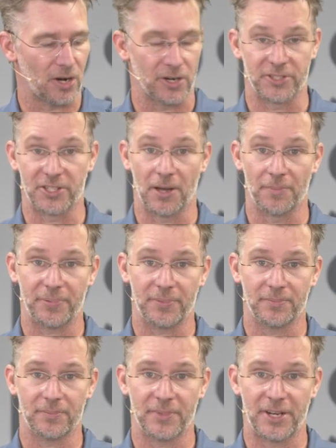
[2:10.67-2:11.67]
dump
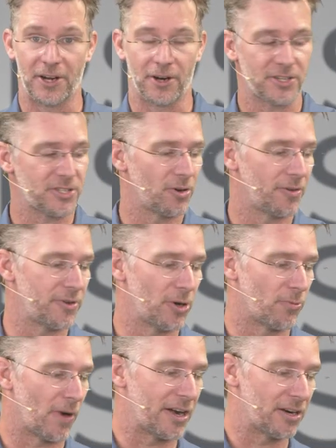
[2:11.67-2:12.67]
here. So if you're
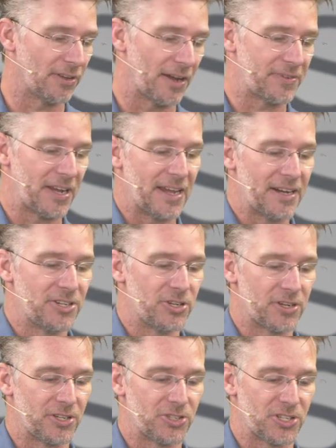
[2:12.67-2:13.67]
right or left-handed, you
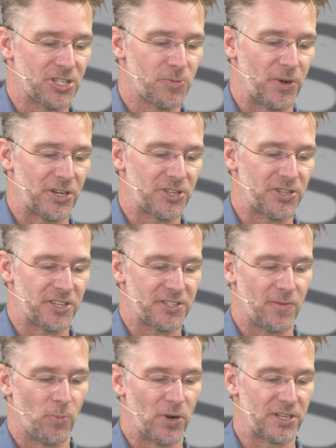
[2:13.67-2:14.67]
can just switch this
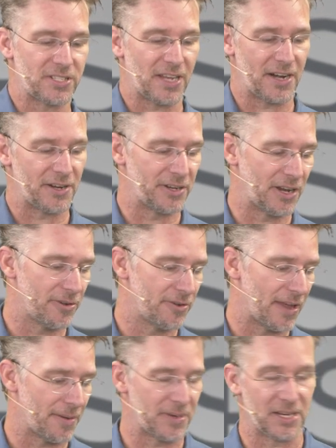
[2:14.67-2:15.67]
from one side to the other.
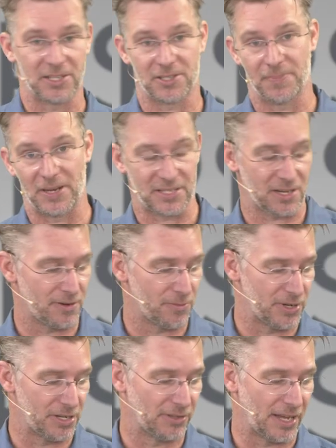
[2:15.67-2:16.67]
That means basically when
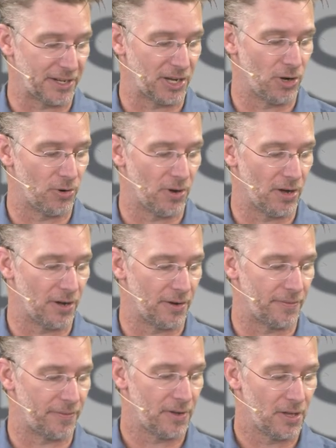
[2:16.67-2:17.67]
you let go
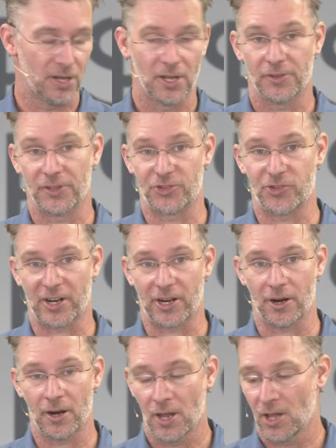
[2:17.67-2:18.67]
of the
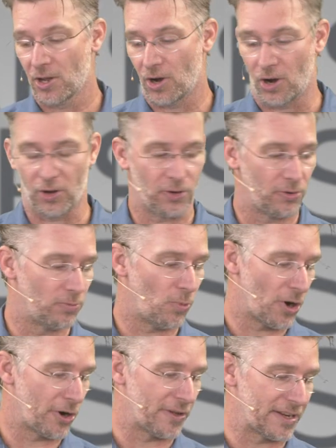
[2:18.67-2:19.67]
trigger, all the
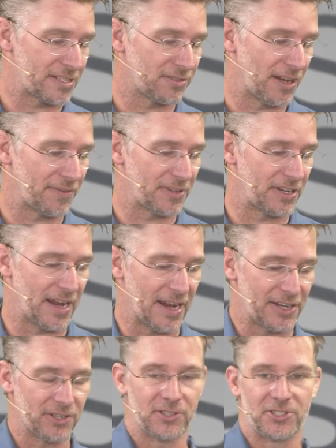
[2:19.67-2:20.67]
water that's left in the
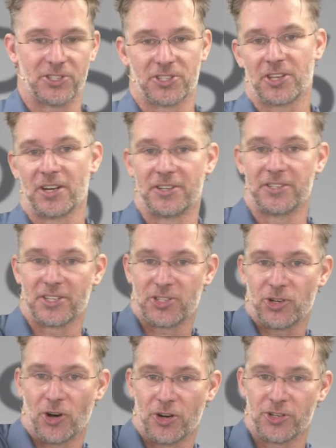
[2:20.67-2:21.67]
handle is just going to
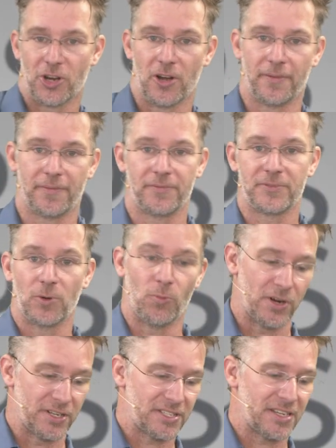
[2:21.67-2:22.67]
discharge off to
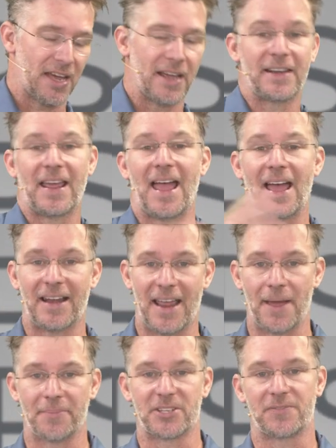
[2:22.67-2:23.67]
one side at
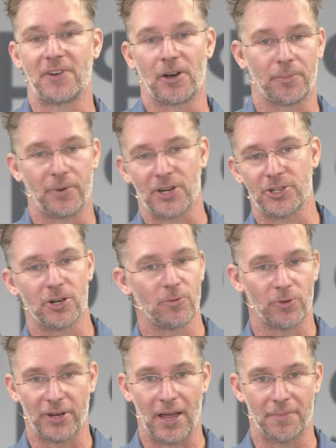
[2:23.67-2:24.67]
atmospheric pressure. It will
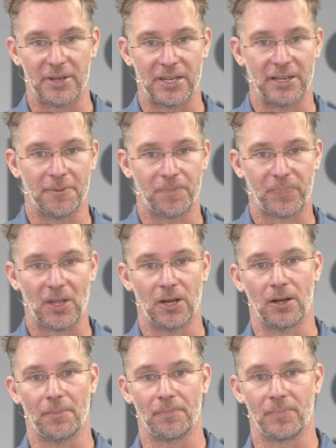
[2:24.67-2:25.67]
not be
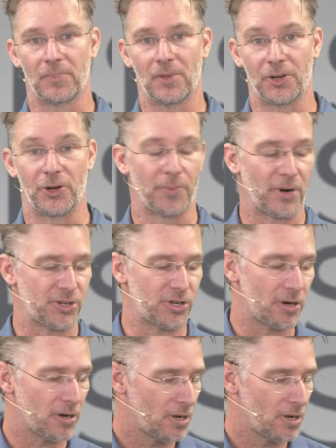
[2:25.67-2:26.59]
under pressure.